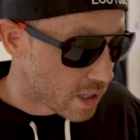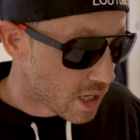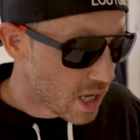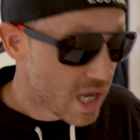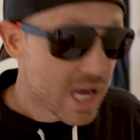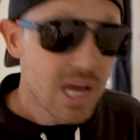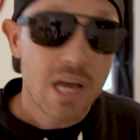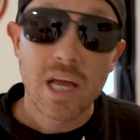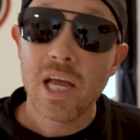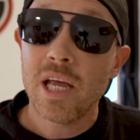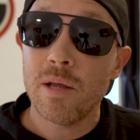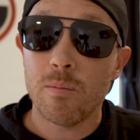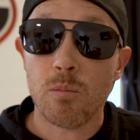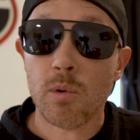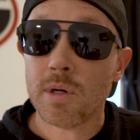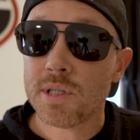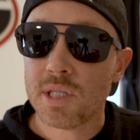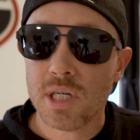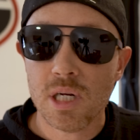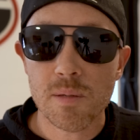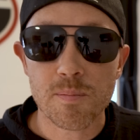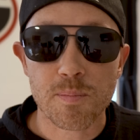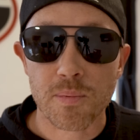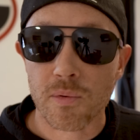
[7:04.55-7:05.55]
But it
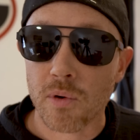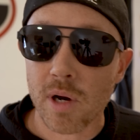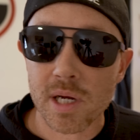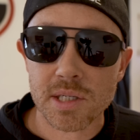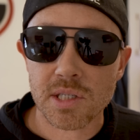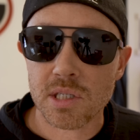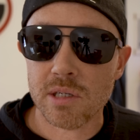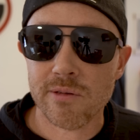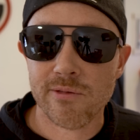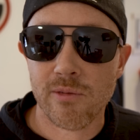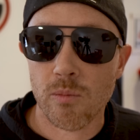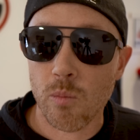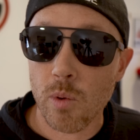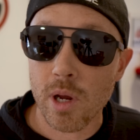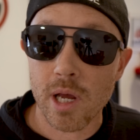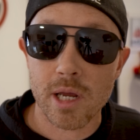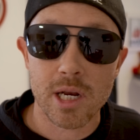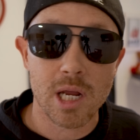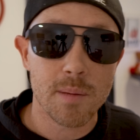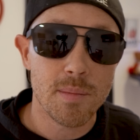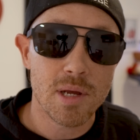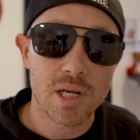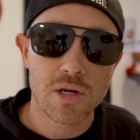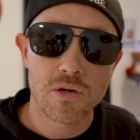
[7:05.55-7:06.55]
was an impressive
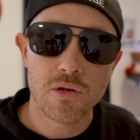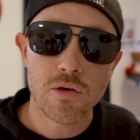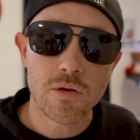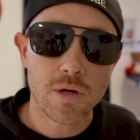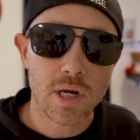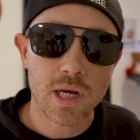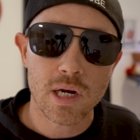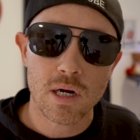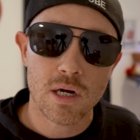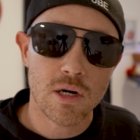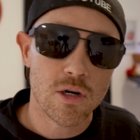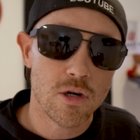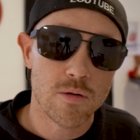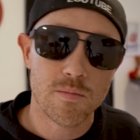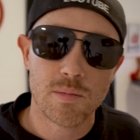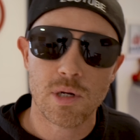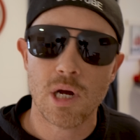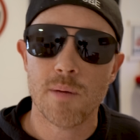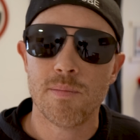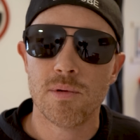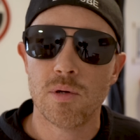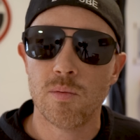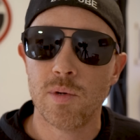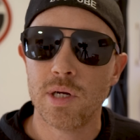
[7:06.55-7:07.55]
win. They beat Duke at home a
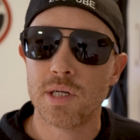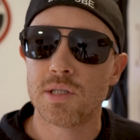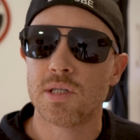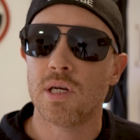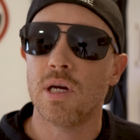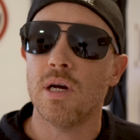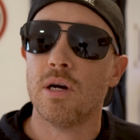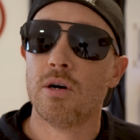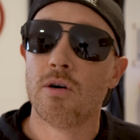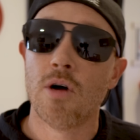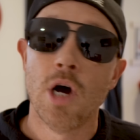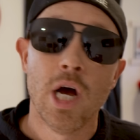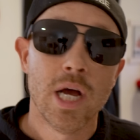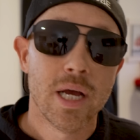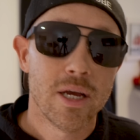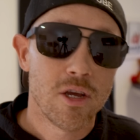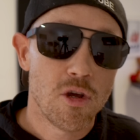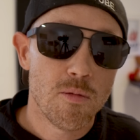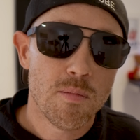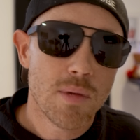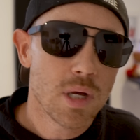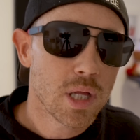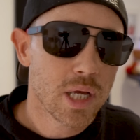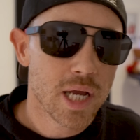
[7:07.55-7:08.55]
couple of weeks ago,
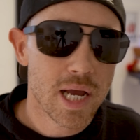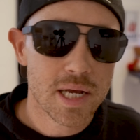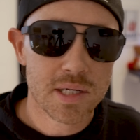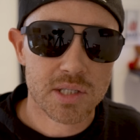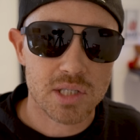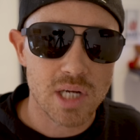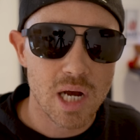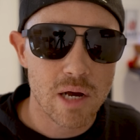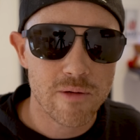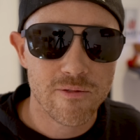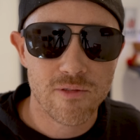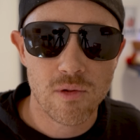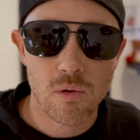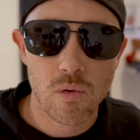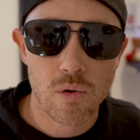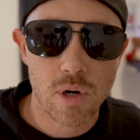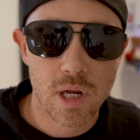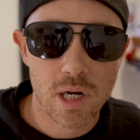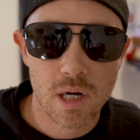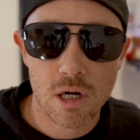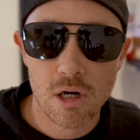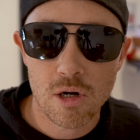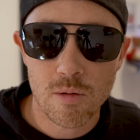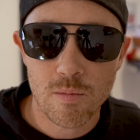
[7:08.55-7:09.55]
humiliate South
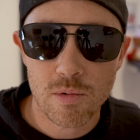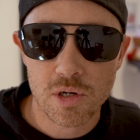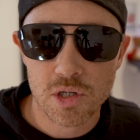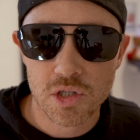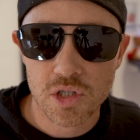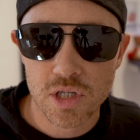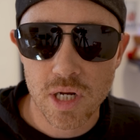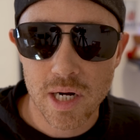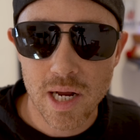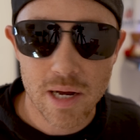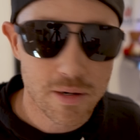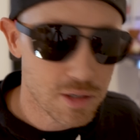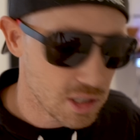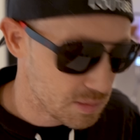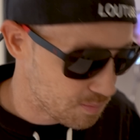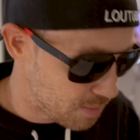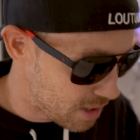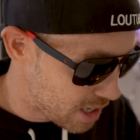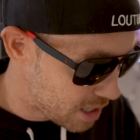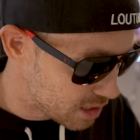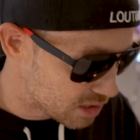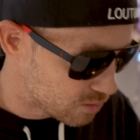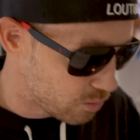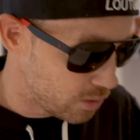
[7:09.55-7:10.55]
Florida at home with a shutout this
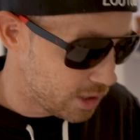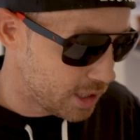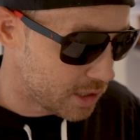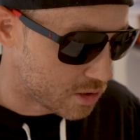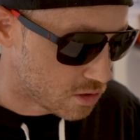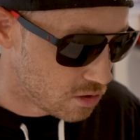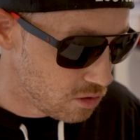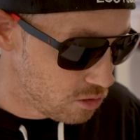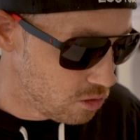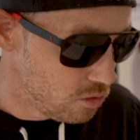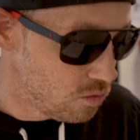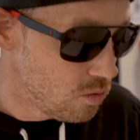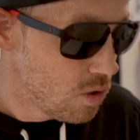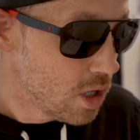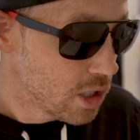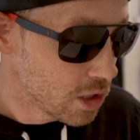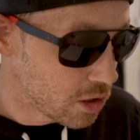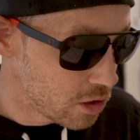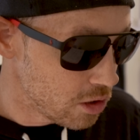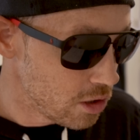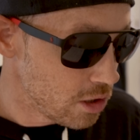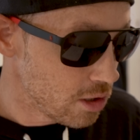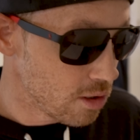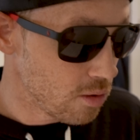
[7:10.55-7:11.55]
past week. 2
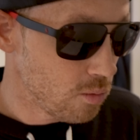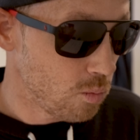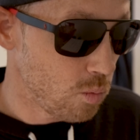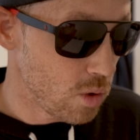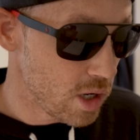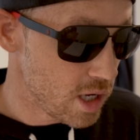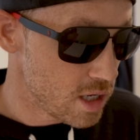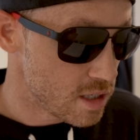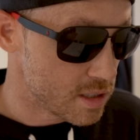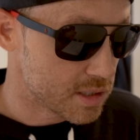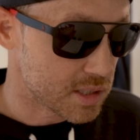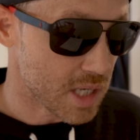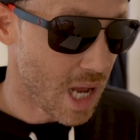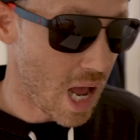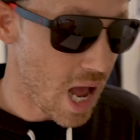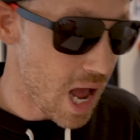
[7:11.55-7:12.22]
good wins.